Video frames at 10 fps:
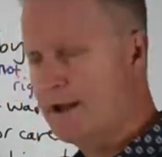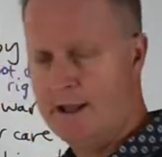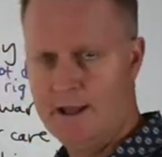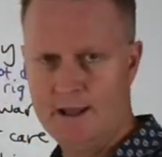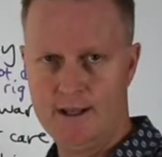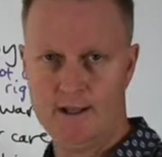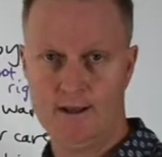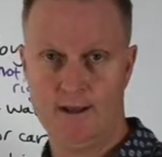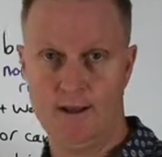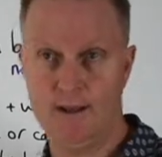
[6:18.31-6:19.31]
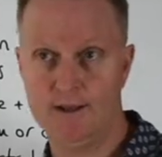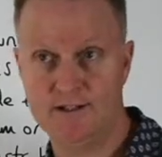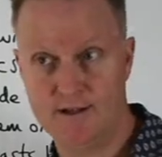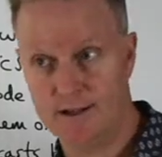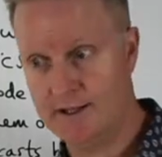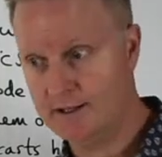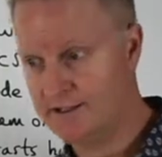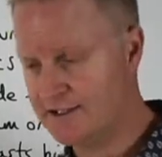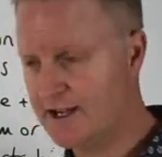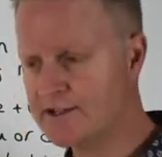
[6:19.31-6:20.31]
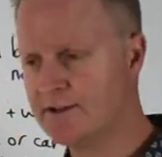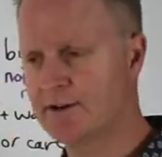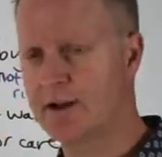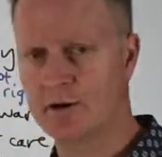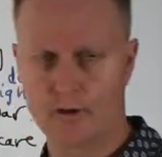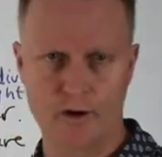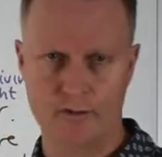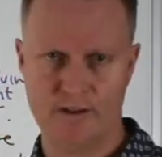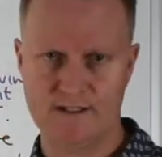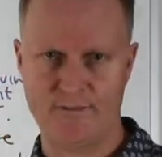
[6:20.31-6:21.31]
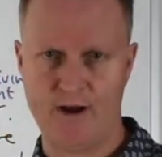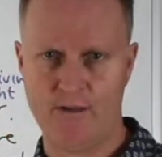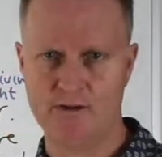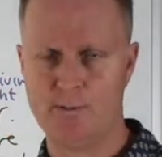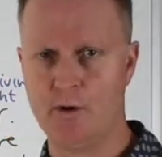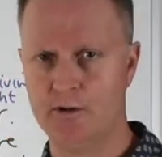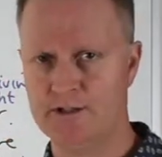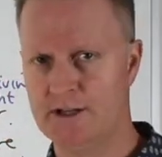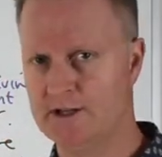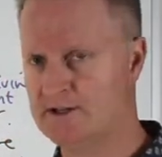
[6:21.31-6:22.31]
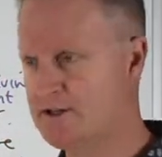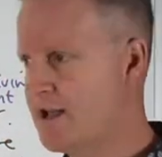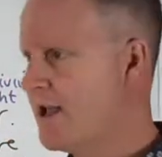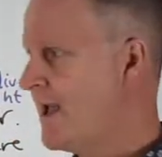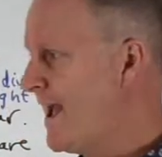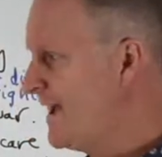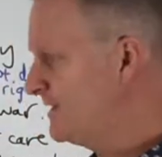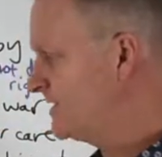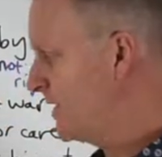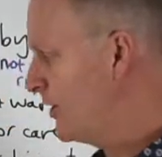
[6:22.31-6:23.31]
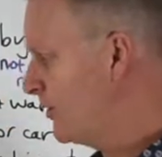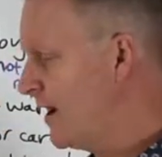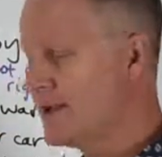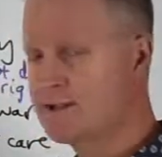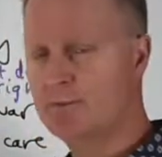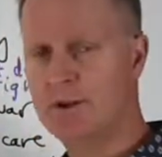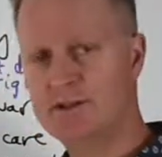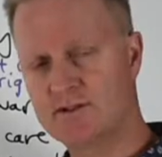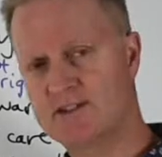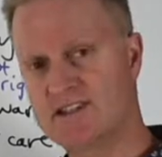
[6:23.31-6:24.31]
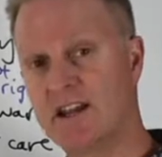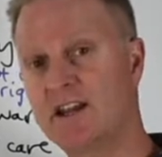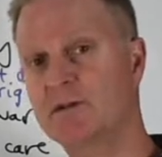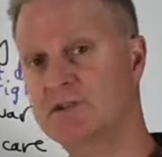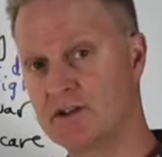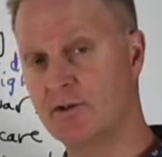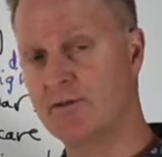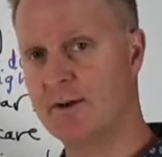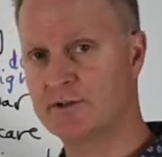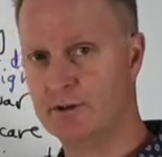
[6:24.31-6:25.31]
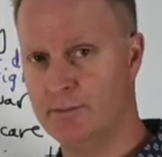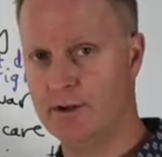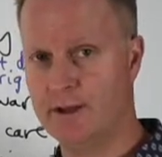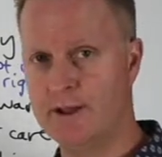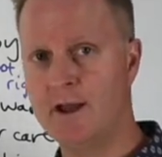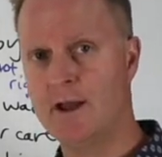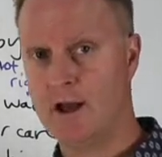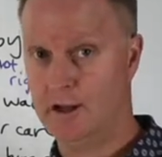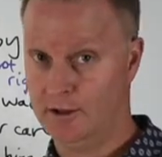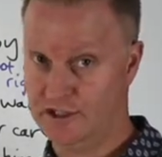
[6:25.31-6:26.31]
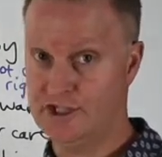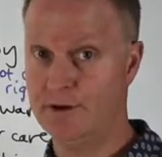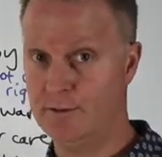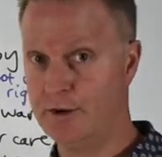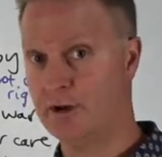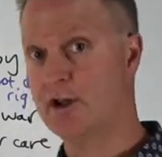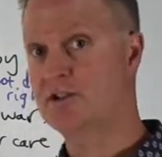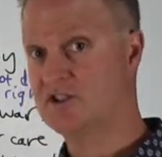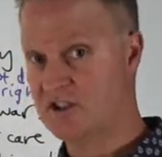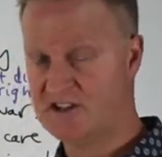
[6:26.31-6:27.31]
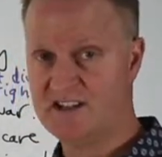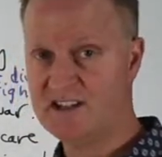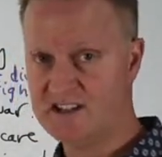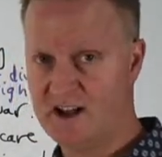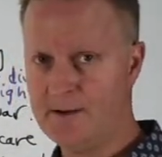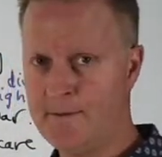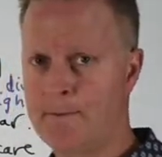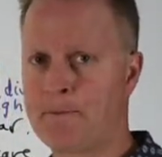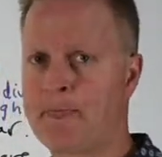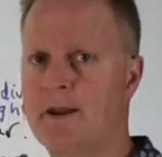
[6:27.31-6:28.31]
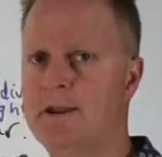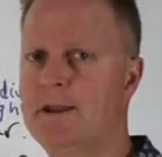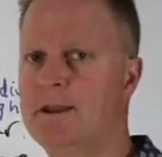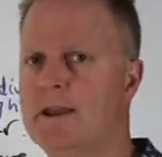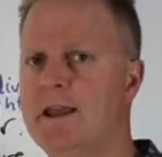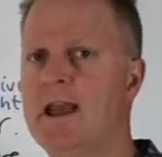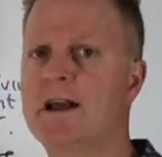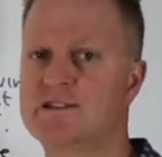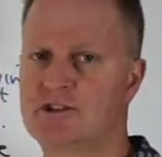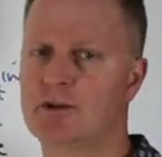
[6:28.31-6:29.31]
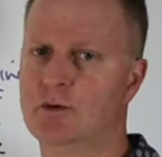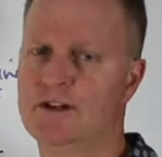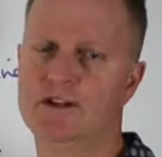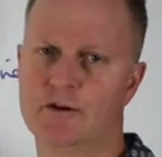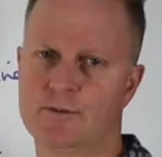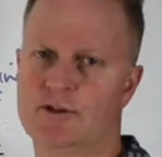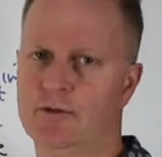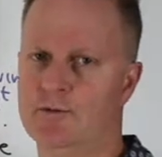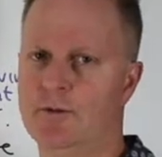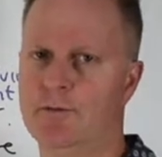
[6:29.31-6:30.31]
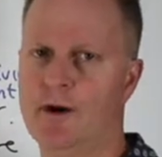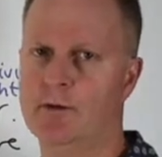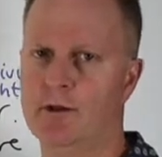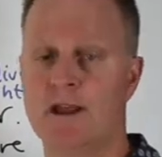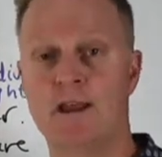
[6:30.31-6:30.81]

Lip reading: He doesn't agree with his father's politics, and so as a means of setting himself up to be a legitimate successor, he has to endear himself with the public.